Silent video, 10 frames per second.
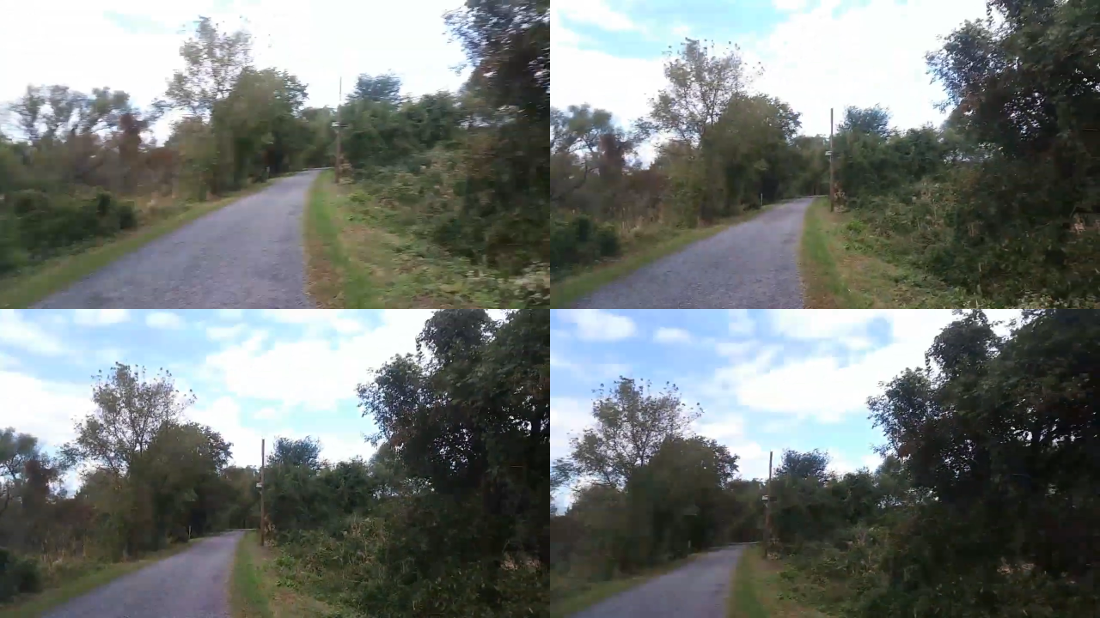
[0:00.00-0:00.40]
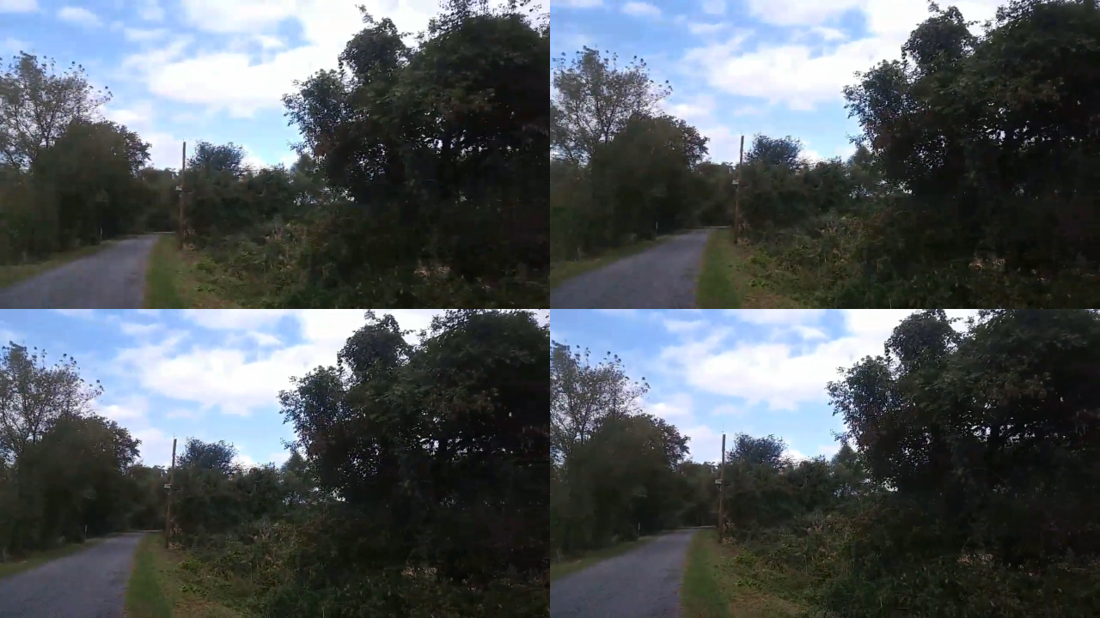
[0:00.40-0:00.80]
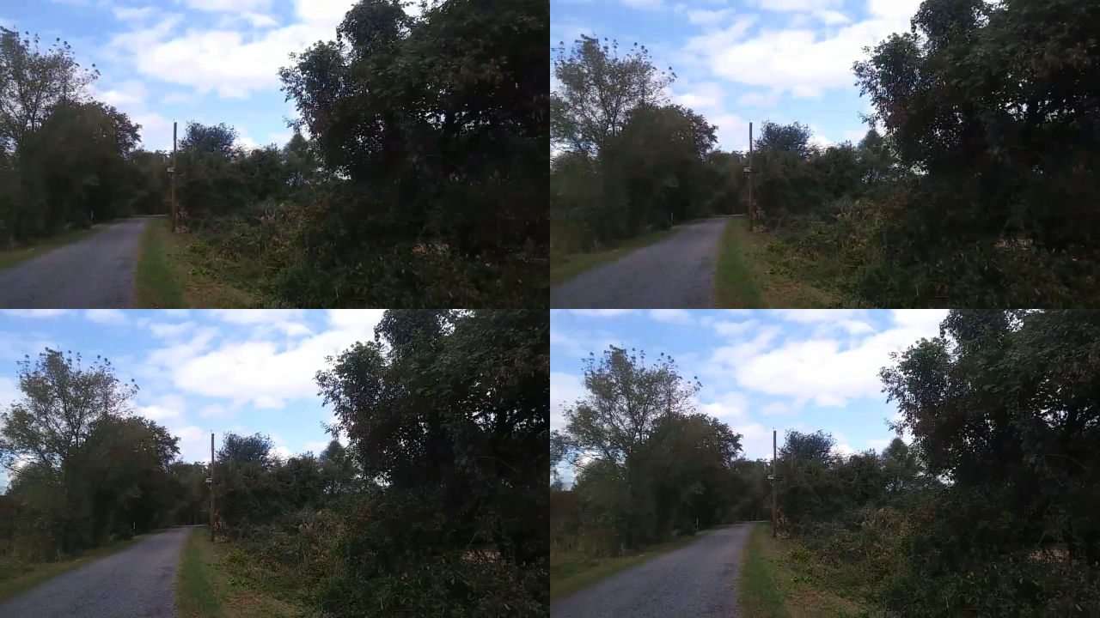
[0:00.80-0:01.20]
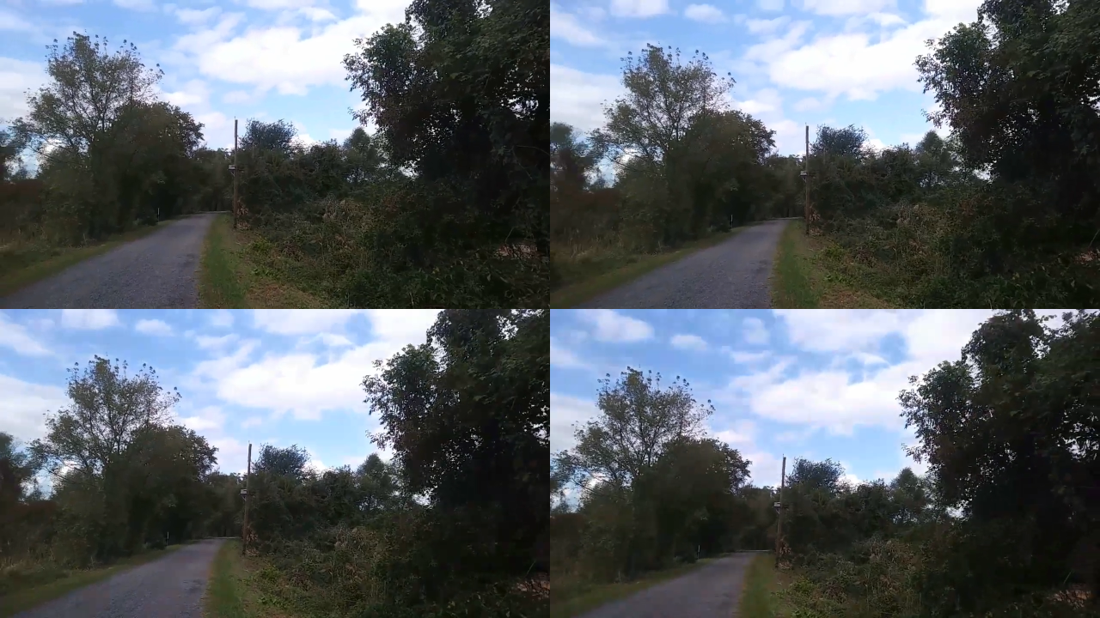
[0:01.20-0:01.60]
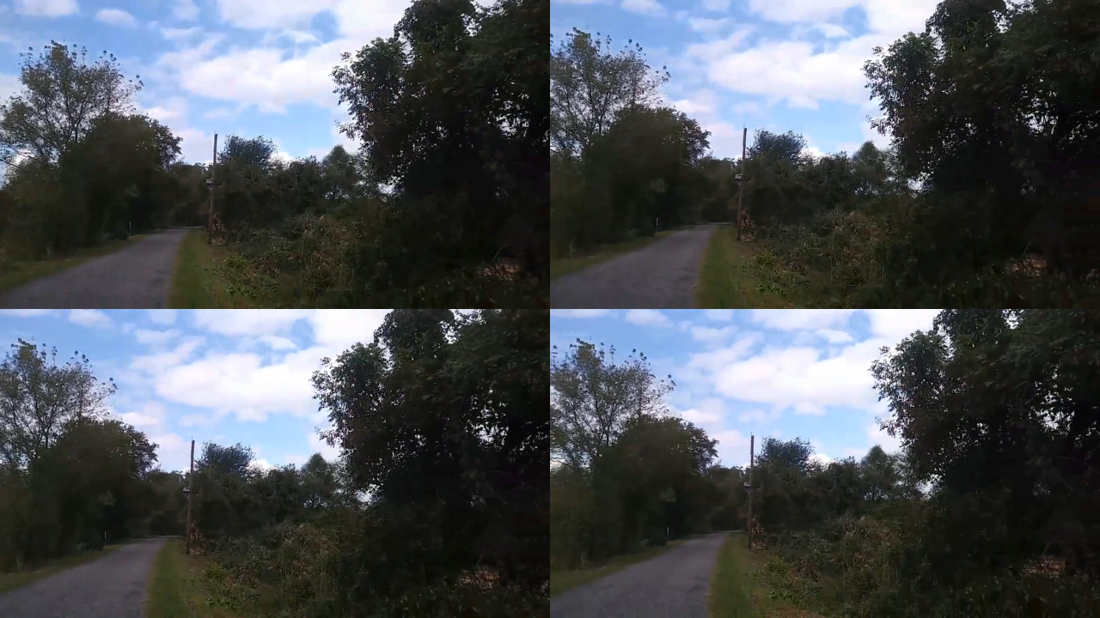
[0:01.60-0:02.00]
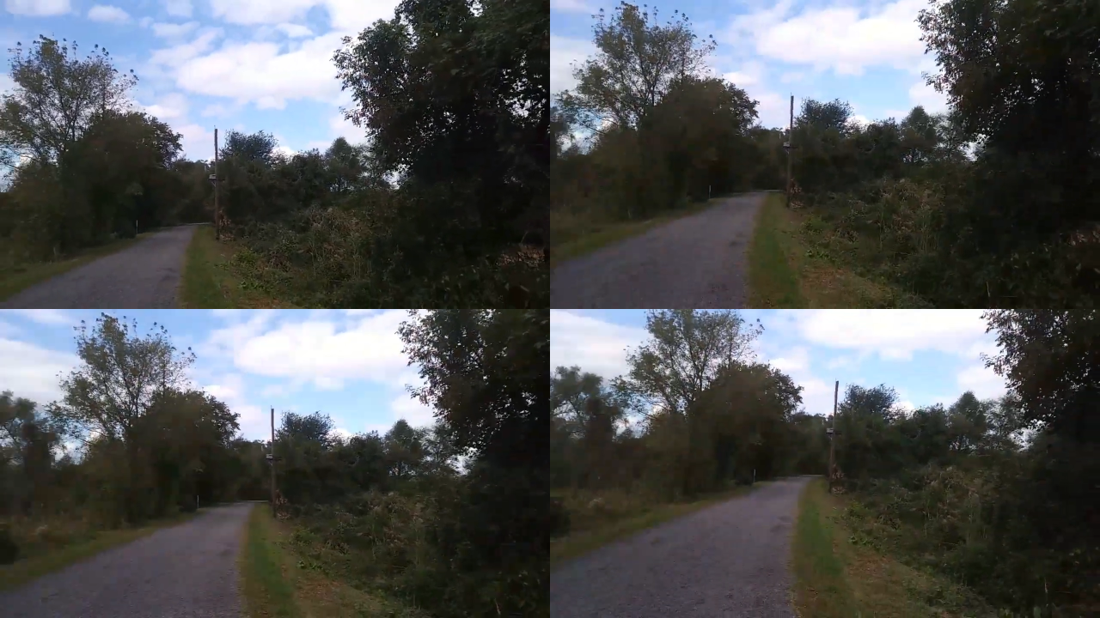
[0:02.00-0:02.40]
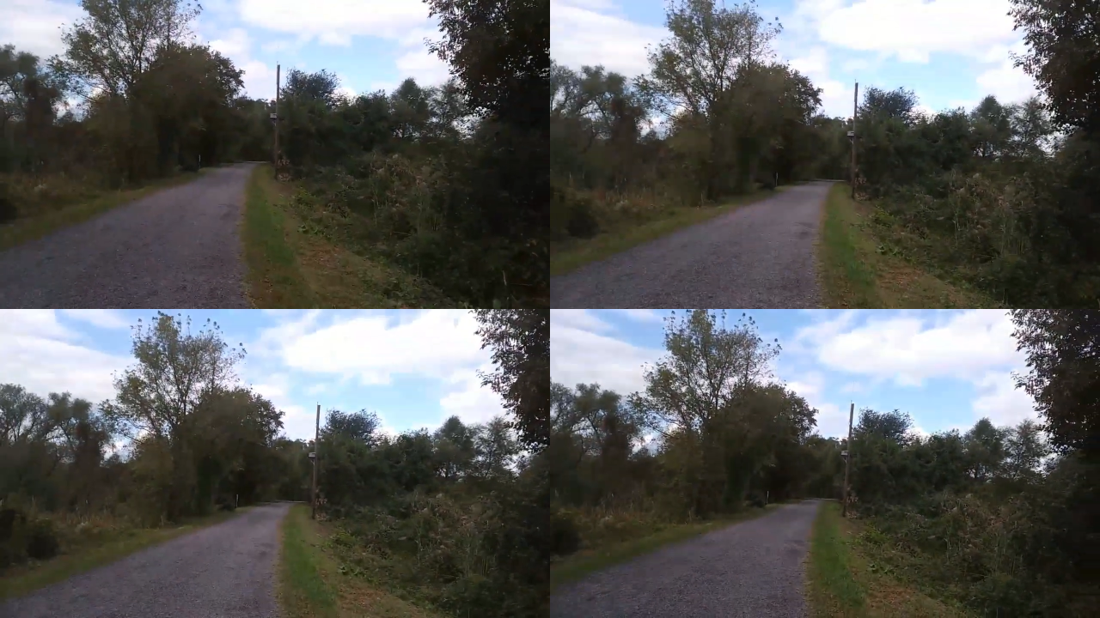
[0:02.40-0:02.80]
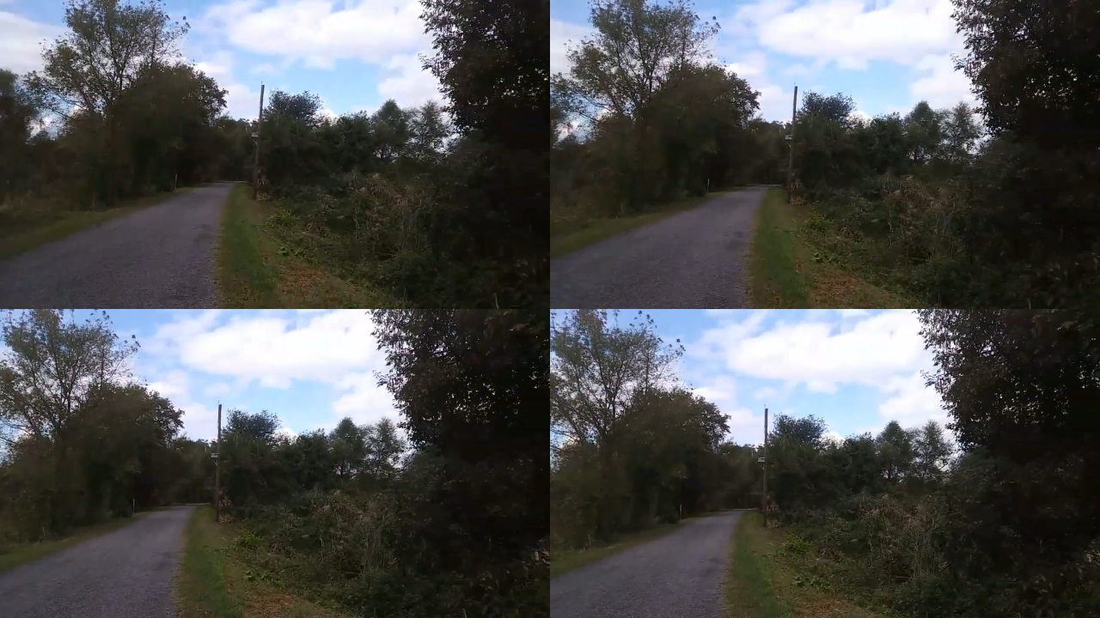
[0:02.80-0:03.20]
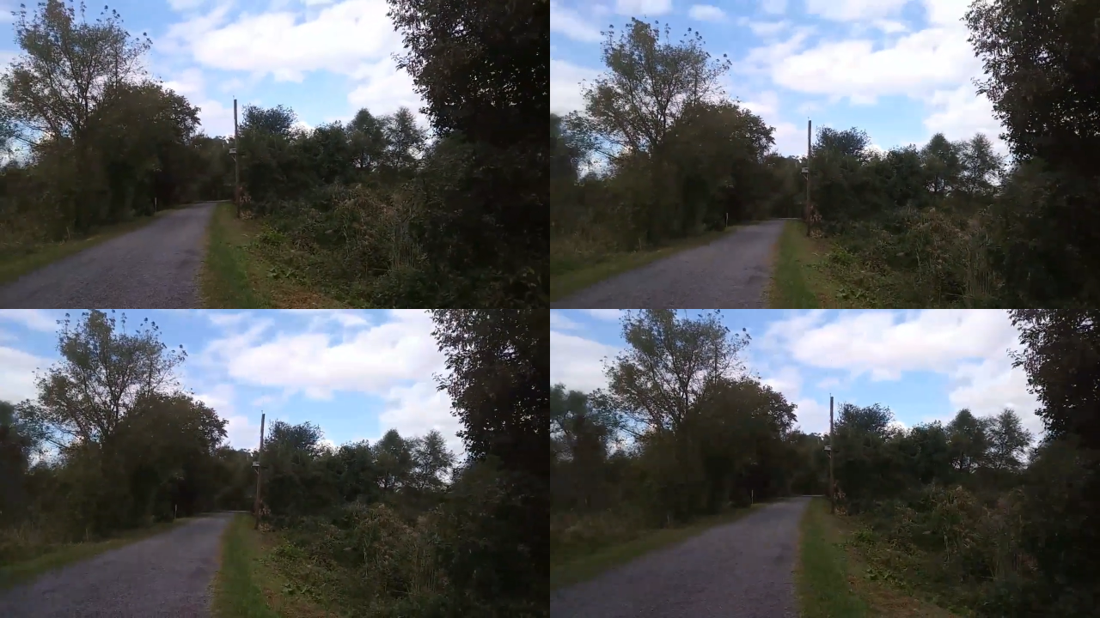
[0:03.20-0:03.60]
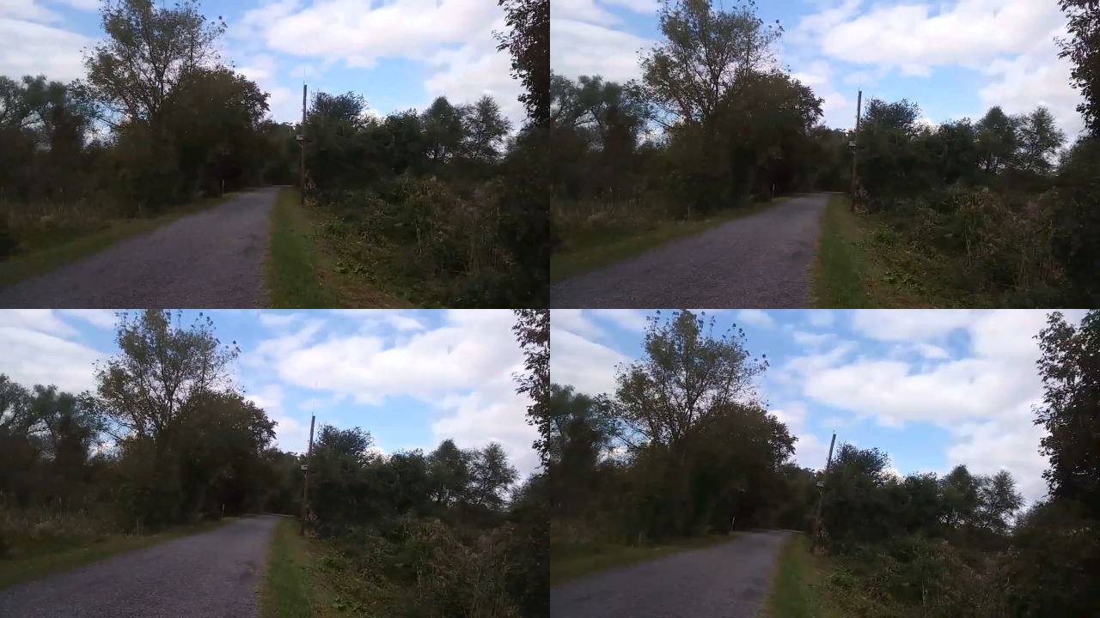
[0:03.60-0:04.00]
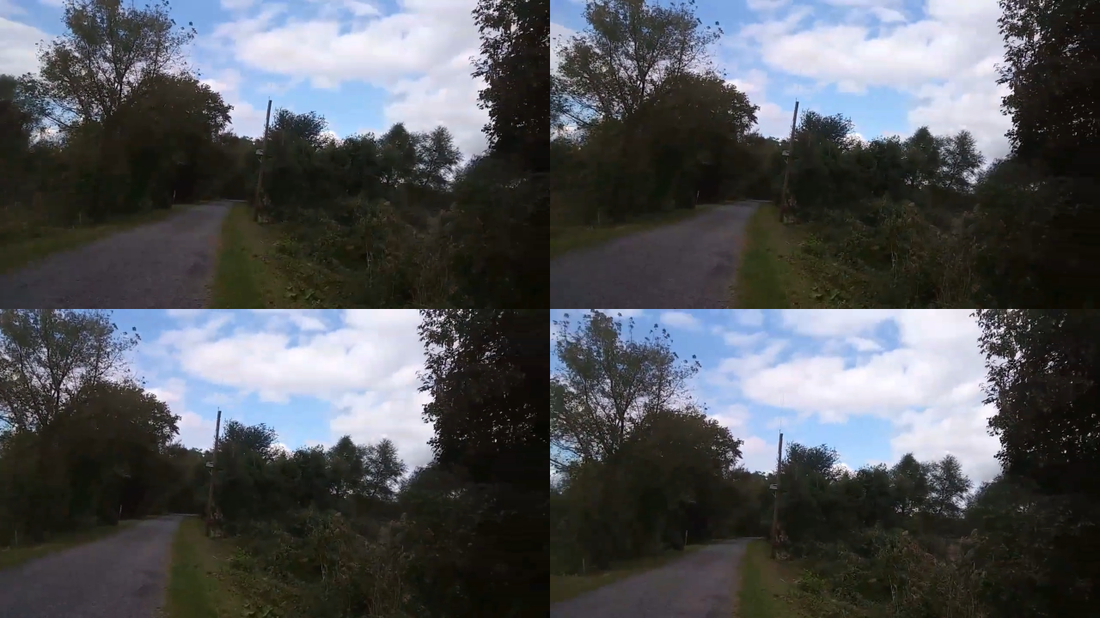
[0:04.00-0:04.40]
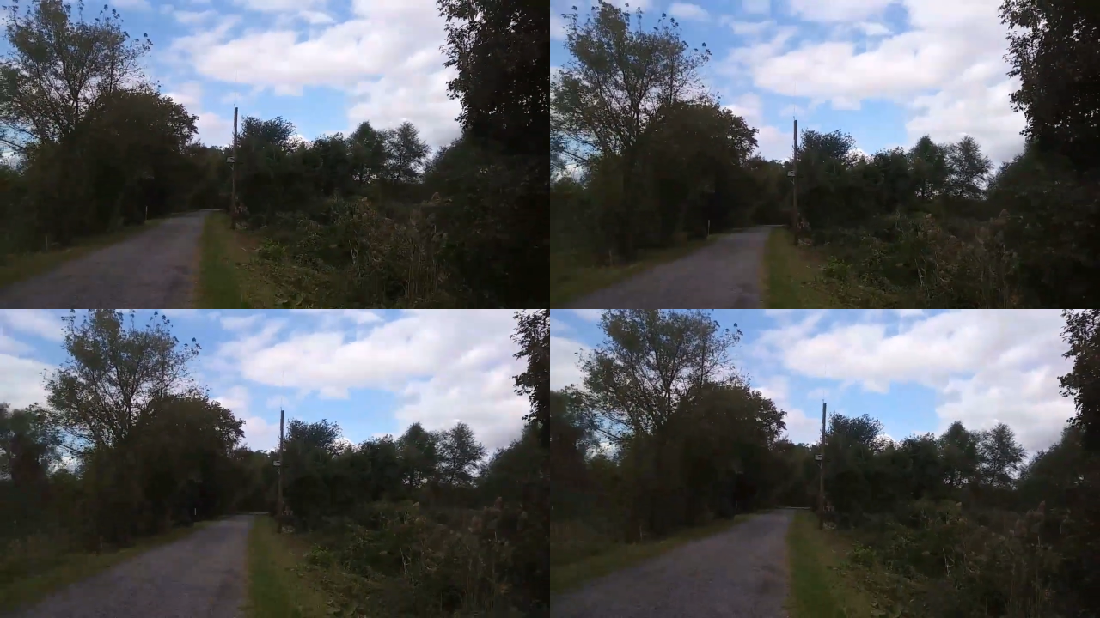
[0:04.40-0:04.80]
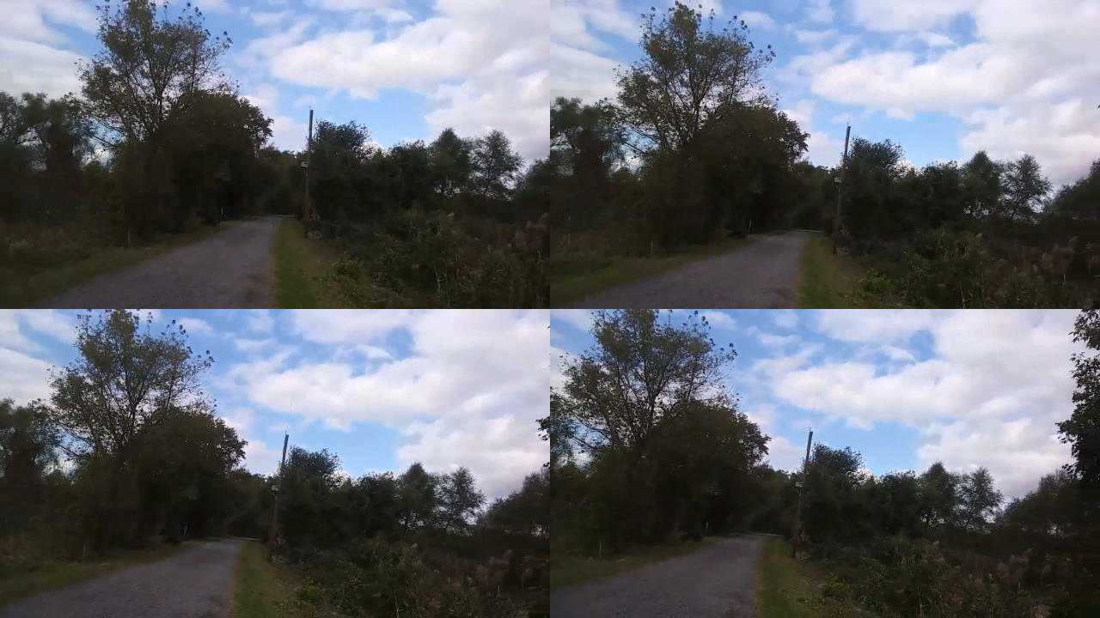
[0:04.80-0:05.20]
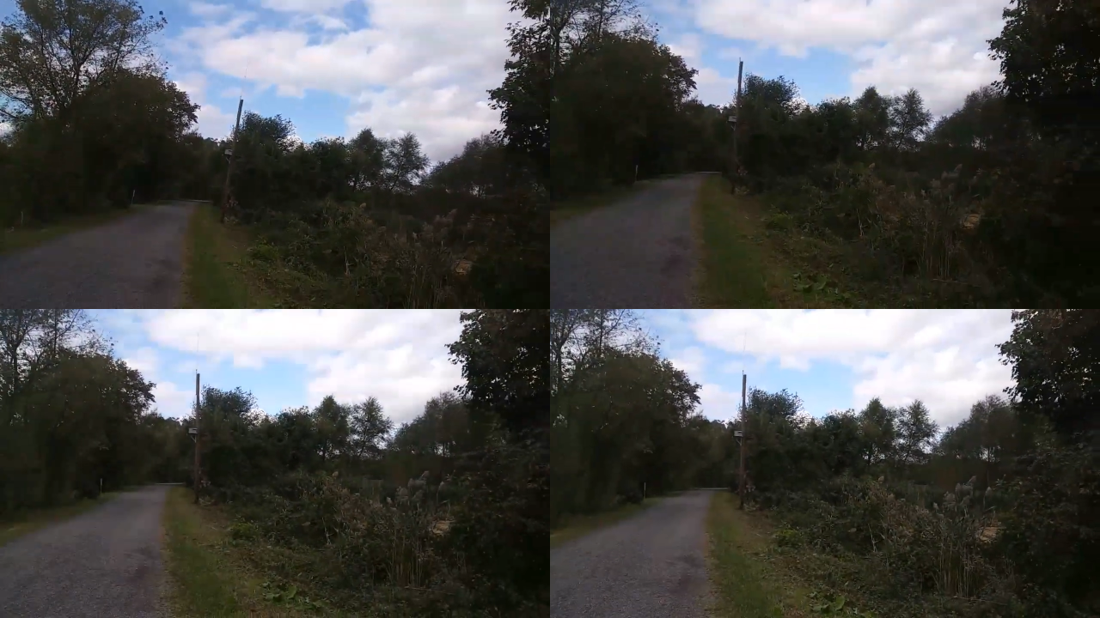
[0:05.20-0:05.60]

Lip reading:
Nobody's mouth can be seen.